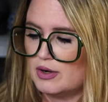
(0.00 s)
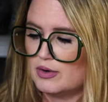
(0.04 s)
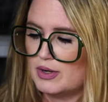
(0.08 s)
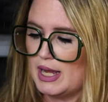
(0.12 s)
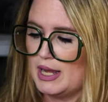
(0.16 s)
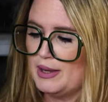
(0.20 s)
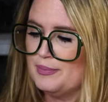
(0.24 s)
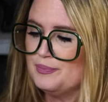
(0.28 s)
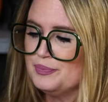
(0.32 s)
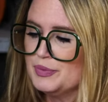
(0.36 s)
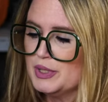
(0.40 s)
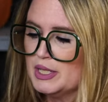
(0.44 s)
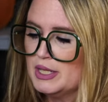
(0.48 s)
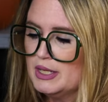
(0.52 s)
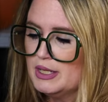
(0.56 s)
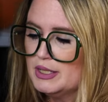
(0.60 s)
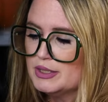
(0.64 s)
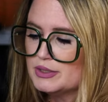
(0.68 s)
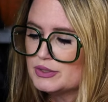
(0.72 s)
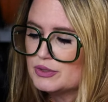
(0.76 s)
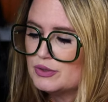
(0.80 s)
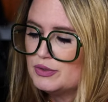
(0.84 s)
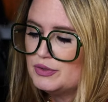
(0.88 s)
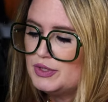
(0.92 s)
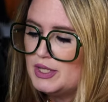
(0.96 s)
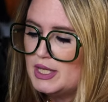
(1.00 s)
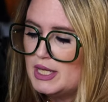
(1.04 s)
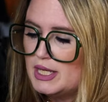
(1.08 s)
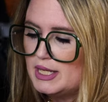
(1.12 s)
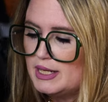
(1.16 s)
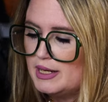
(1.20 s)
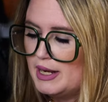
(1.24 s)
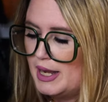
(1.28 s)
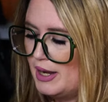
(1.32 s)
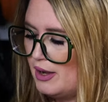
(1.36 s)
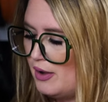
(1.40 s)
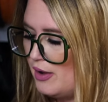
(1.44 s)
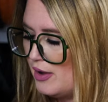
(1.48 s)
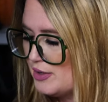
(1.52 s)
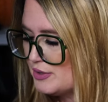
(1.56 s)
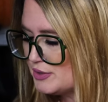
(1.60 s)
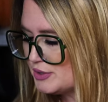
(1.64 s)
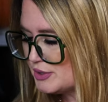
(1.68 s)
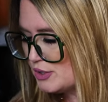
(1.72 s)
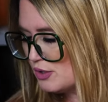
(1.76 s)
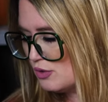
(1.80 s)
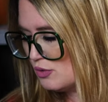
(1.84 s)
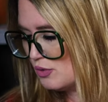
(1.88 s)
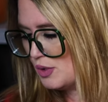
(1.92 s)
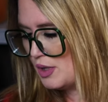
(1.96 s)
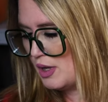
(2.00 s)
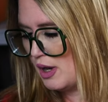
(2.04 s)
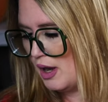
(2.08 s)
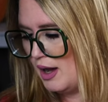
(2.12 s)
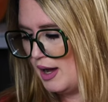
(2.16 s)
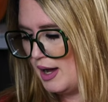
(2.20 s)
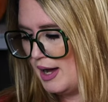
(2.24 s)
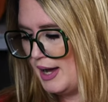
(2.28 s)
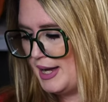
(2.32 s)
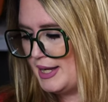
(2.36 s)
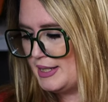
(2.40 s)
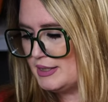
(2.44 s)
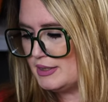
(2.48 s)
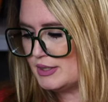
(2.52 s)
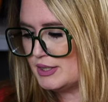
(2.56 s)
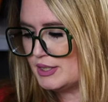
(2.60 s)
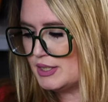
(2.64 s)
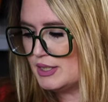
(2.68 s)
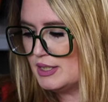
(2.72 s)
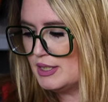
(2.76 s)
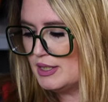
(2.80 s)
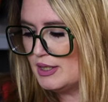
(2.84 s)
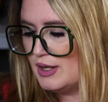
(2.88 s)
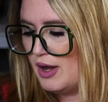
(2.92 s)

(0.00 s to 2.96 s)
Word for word: Okay, so then I also got,